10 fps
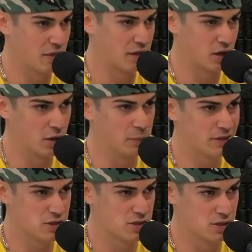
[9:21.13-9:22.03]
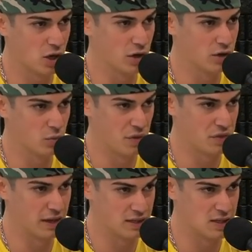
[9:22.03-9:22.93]
I think a good place to start with
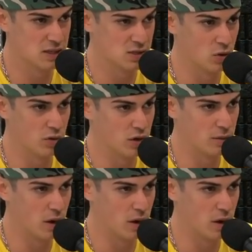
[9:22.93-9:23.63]
like D zone